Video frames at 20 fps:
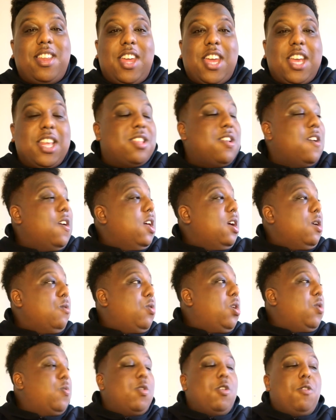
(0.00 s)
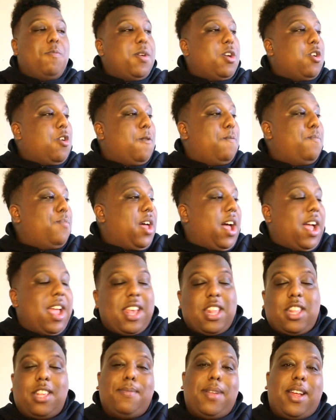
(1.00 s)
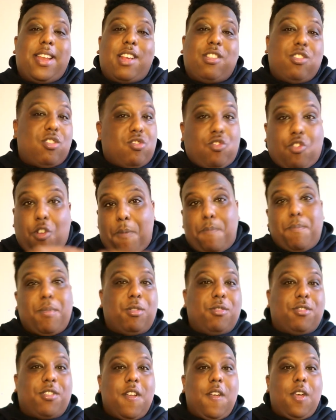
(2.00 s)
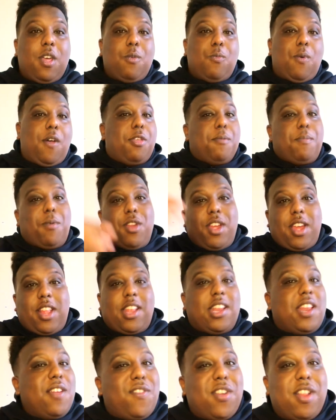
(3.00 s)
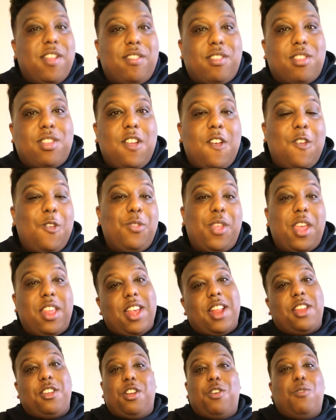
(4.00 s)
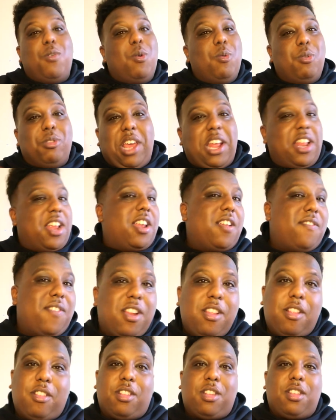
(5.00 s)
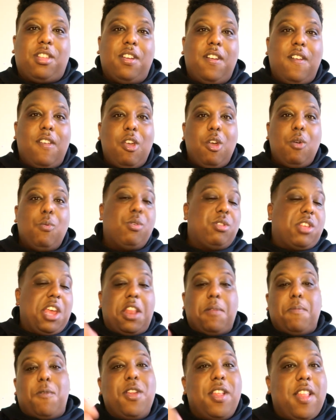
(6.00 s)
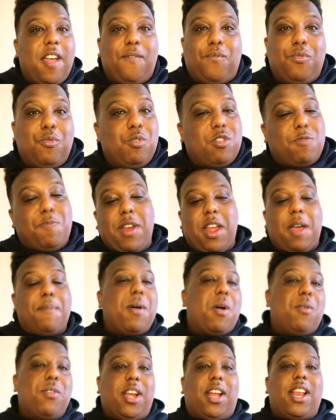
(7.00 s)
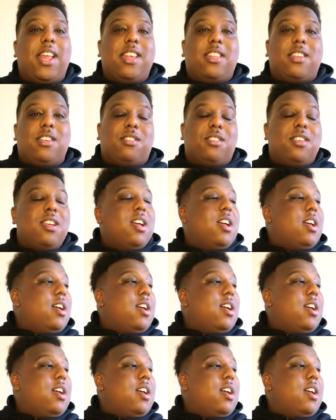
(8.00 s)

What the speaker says: years, we will become that AC Milan that's just crumbled. Where the money and the dividends, they said, you know what? We'll take the dividends. We'll take the money that we'll spread it about with the Glazers.